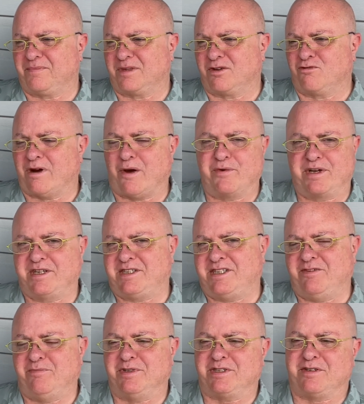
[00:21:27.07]
crowning
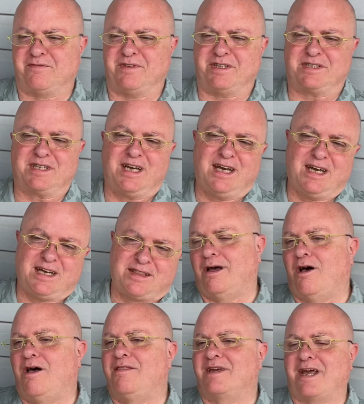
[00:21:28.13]
achievements of this
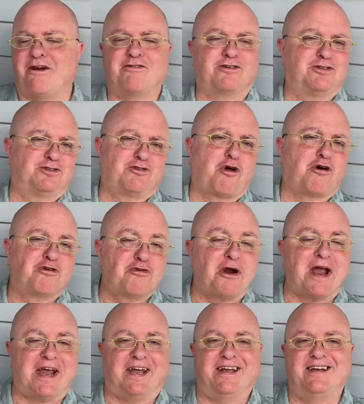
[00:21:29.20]
the characters are all
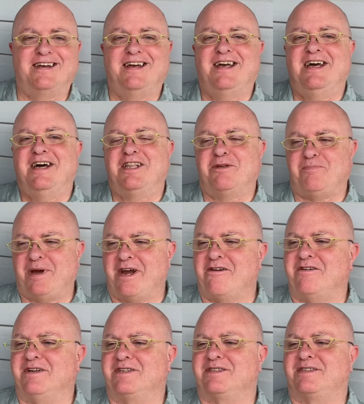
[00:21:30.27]
gray the
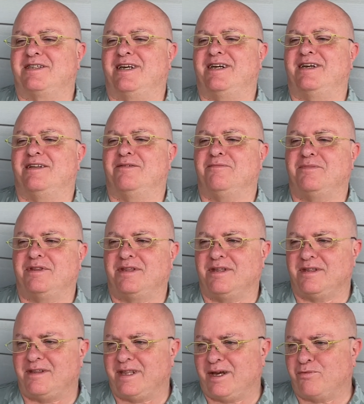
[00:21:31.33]
parents they
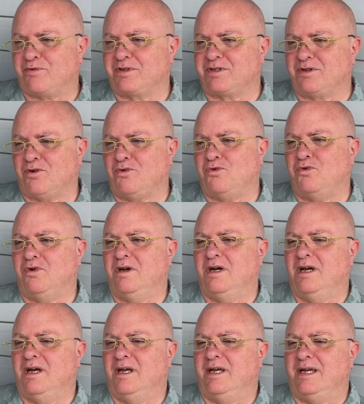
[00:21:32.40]
they were so
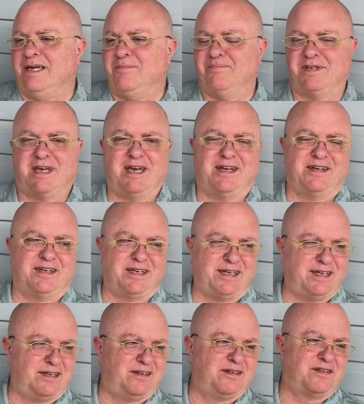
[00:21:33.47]
implicated
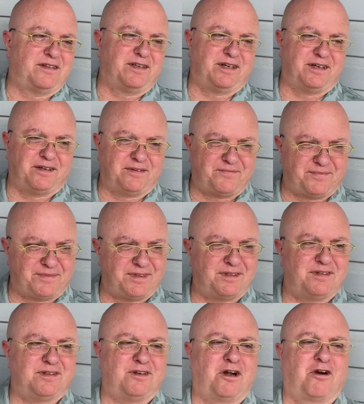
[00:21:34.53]
in the
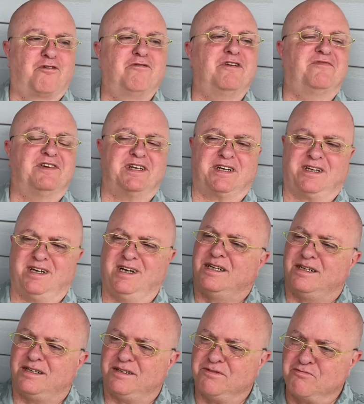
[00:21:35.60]
horrific
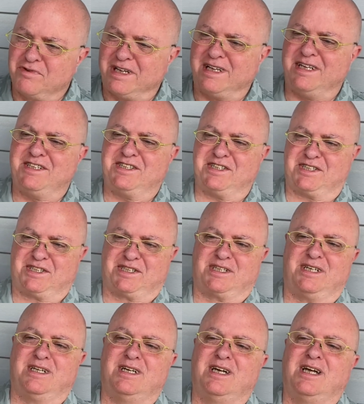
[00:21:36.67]
religious